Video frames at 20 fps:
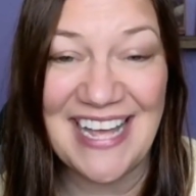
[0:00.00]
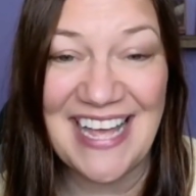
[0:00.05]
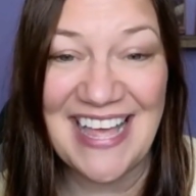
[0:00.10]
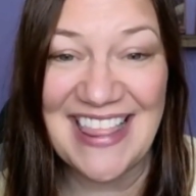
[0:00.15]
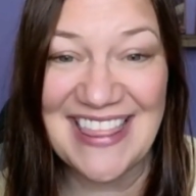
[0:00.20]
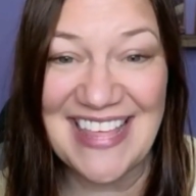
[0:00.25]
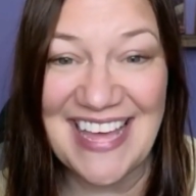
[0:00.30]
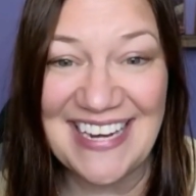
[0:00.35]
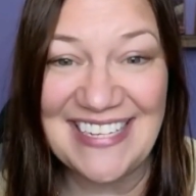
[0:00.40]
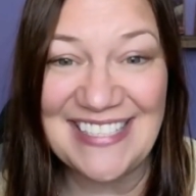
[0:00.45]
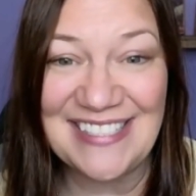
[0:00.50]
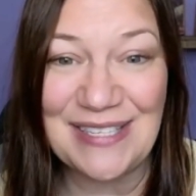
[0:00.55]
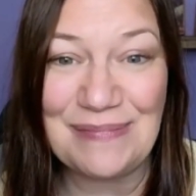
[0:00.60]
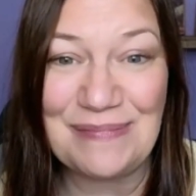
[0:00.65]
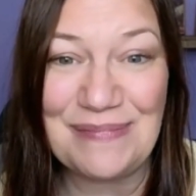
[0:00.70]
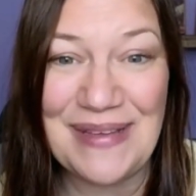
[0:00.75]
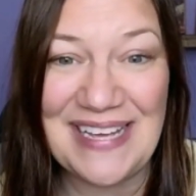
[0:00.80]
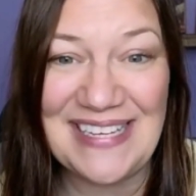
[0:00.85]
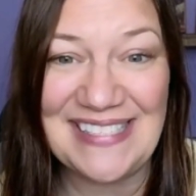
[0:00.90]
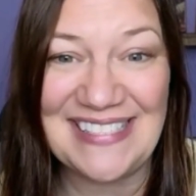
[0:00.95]
That is
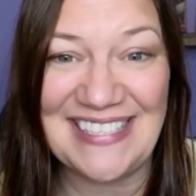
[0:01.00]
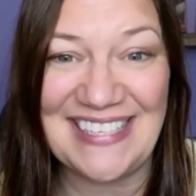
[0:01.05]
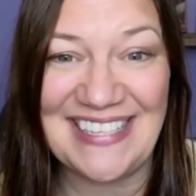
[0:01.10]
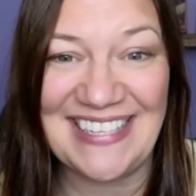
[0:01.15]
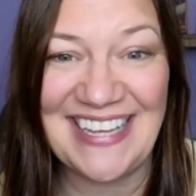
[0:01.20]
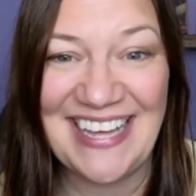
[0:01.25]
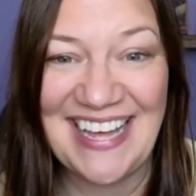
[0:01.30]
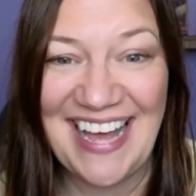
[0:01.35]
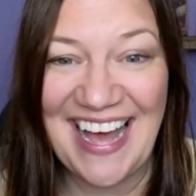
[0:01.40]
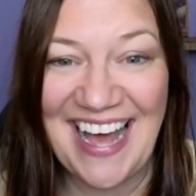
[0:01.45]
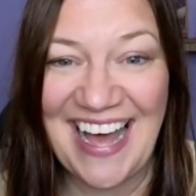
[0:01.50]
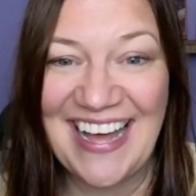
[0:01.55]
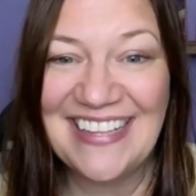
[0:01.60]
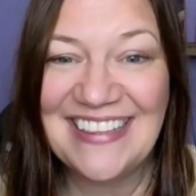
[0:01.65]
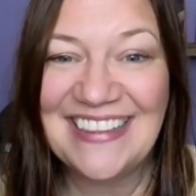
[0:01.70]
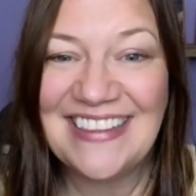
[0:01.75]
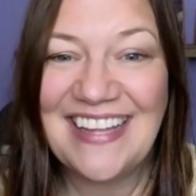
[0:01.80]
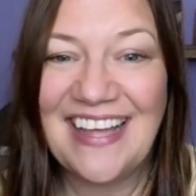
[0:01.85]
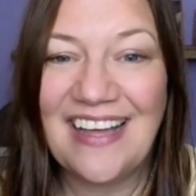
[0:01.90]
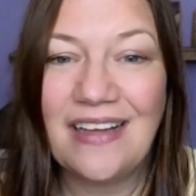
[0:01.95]
amazing. I
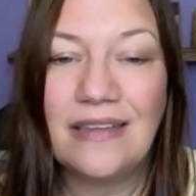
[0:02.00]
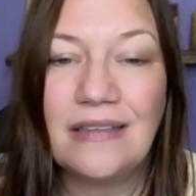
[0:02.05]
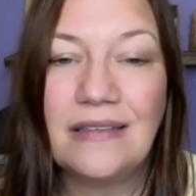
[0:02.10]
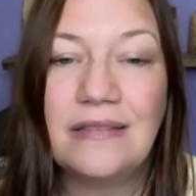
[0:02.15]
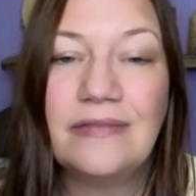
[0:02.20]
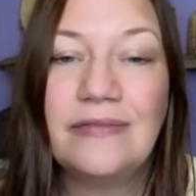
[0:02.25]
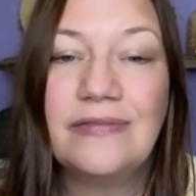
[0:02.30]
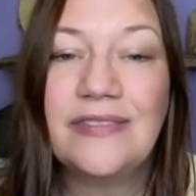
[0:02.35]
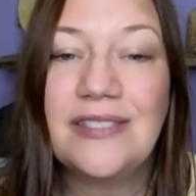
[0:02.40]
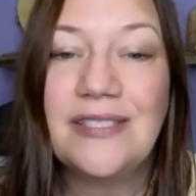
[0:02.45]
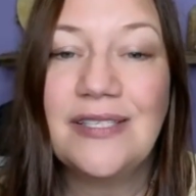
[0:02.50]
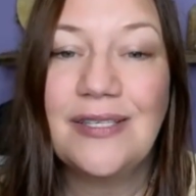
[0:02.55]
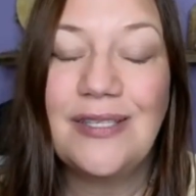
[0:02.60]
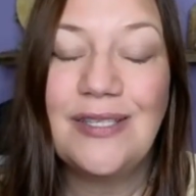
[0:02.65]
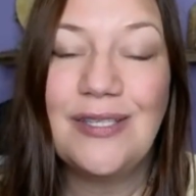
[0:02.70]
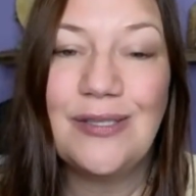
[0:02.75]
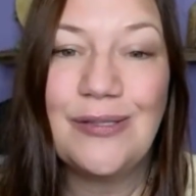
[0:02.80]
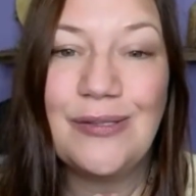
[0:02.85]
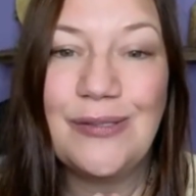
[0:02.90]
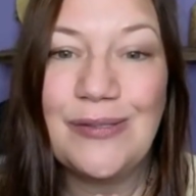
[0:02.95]
love to
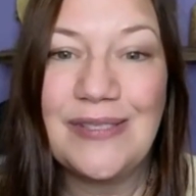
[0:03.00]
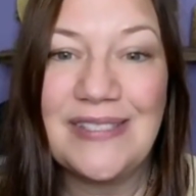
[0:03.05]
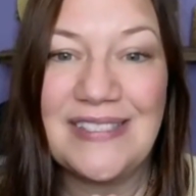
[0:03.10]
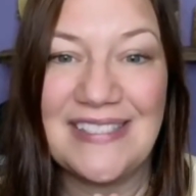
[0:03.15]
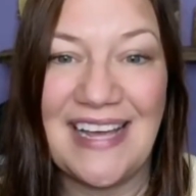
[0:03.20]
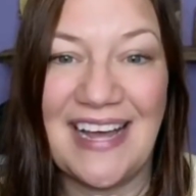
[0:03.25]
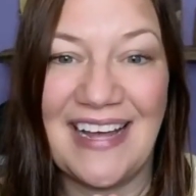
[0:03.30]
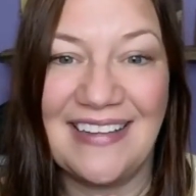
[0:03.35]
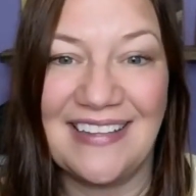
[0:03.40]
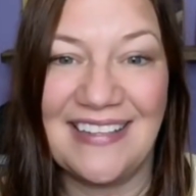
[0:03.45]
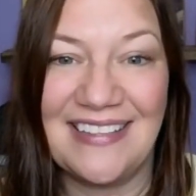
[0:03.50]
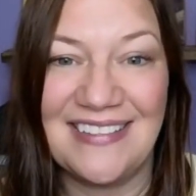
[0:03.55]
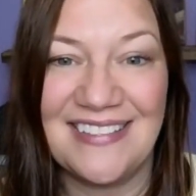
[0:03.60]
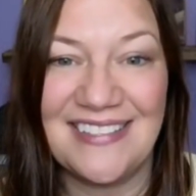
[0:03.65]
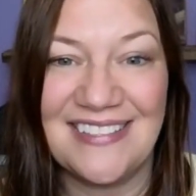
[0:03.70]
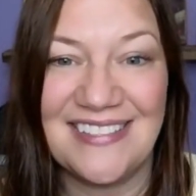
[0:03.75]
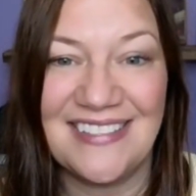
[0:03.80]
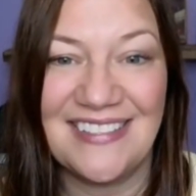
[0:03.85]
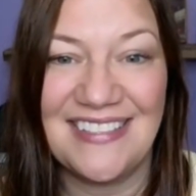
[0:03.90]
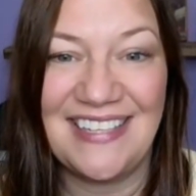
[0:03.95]
use
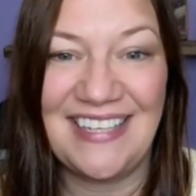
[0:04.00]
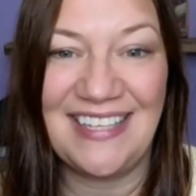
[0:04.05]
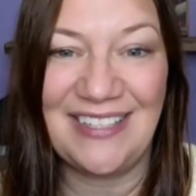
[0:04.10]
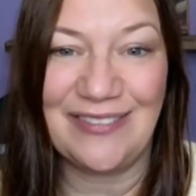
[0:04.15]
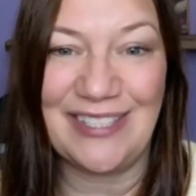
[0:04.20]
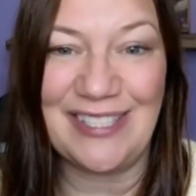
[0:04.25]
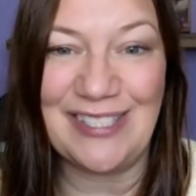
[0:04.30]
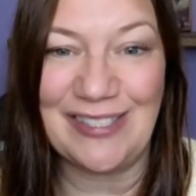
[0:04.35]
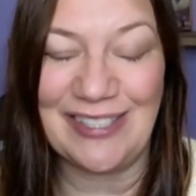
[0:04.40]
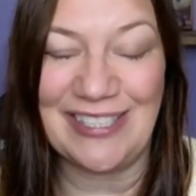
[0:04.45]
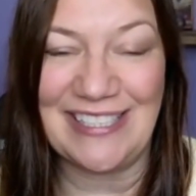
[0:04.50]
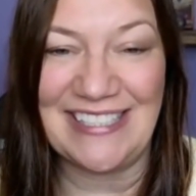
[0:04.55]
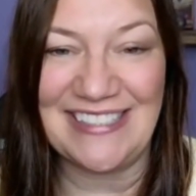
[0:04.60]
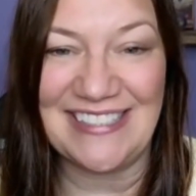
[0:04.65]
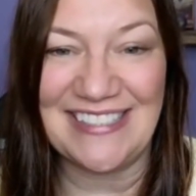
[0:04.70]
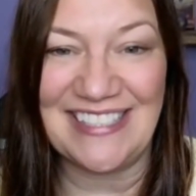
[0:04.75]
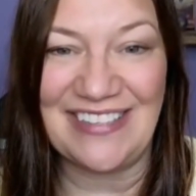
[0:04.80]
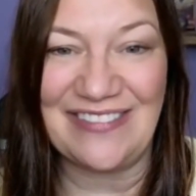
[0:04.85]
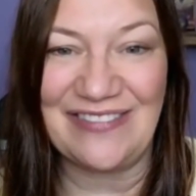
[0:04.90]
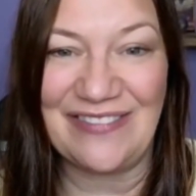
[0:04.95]
silence in retreats. And
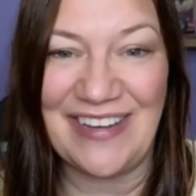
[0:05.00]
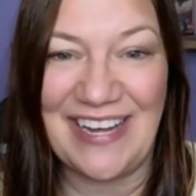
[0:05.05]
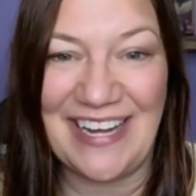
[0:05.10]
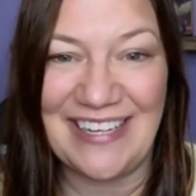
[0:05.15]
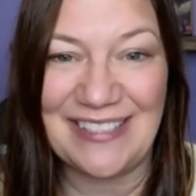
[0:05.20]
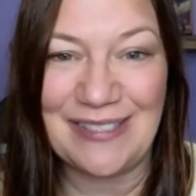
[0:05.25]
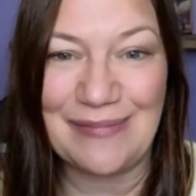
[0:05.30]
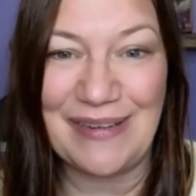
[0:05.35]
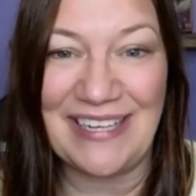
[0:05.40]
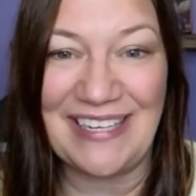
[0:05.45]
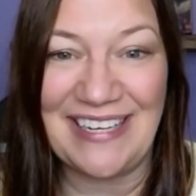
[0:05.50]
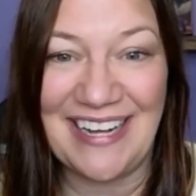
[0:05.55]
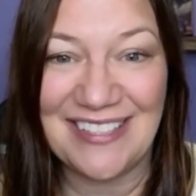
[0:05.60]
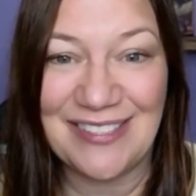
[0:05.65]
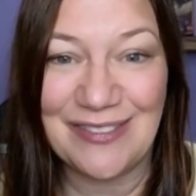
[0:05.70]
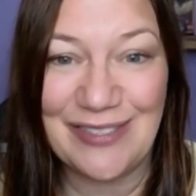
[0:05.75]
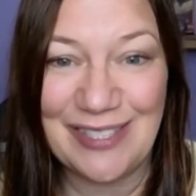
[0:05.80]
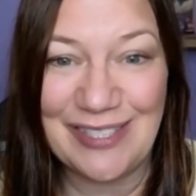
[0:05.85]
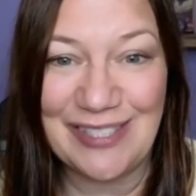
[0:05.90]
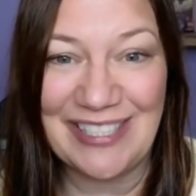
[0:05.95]
in fact, my next
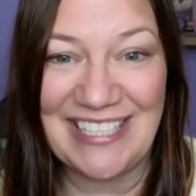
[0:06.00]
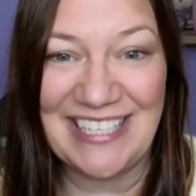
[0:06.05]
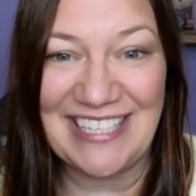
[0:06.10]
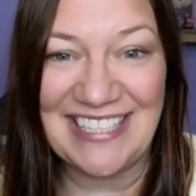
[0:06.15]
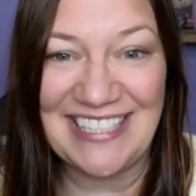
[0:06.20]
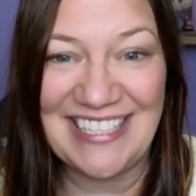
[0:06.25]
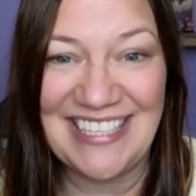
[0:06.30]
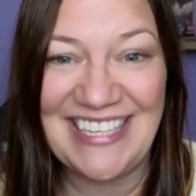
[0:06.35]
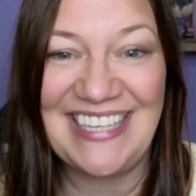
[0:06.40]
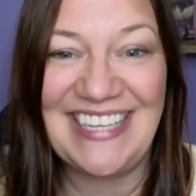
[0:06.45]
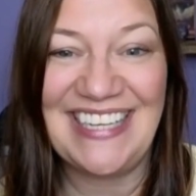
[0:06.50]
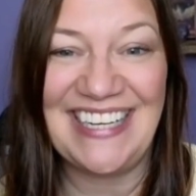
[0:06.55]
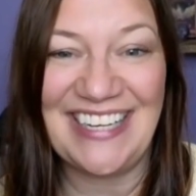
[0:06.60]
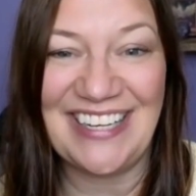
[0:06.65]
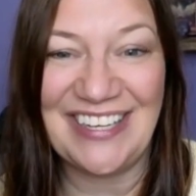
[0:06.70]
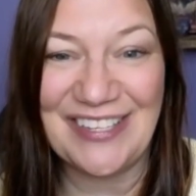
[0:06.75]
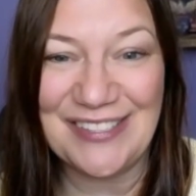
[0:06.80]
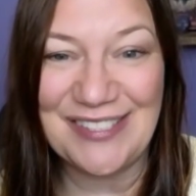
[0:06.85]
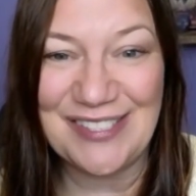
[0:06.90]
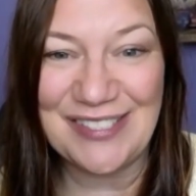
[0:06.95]
retreat in
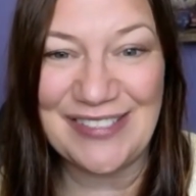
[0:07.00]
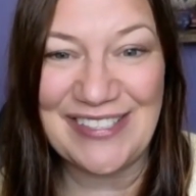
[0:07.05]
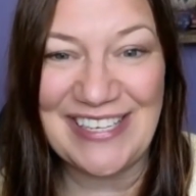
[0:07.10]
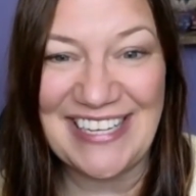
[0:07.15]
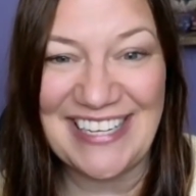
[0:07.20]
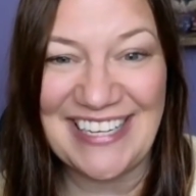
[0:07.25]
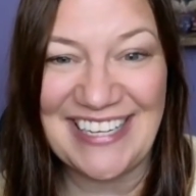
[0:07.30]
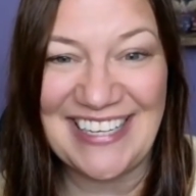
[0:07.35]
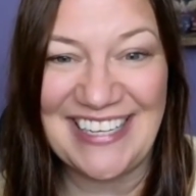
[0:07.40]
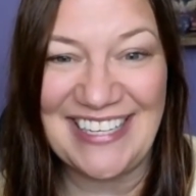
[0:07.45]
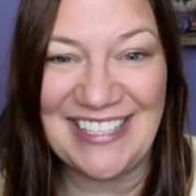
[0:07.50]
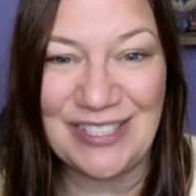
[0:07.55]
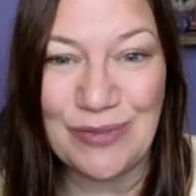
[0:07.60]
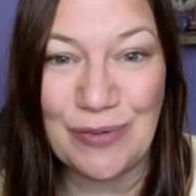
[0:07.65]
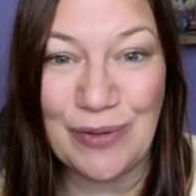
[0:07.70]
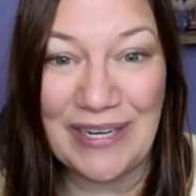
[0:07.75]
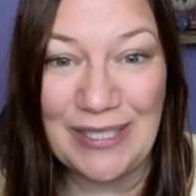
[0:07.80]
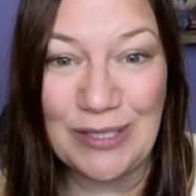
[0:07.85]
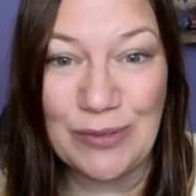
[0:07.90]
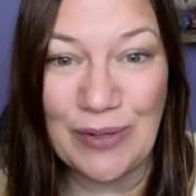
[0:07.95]
Costa Rica in
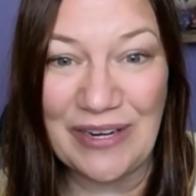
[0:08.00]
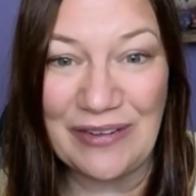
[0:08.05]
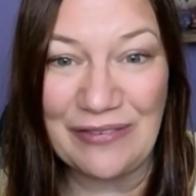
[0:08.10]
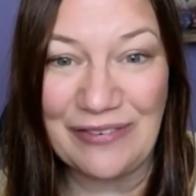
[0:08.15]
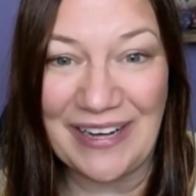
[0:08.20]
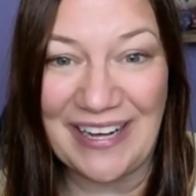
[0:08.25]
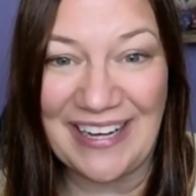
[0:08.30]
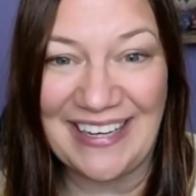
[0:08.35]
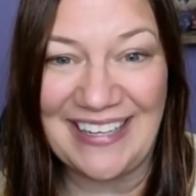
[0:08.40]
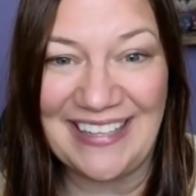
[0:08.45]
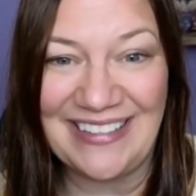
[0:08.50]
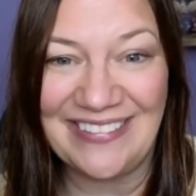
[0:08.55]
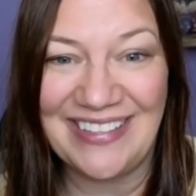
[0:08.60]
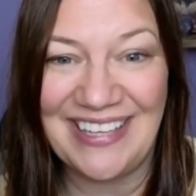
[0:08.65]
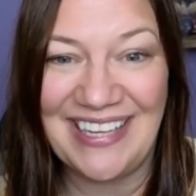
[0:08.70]
2025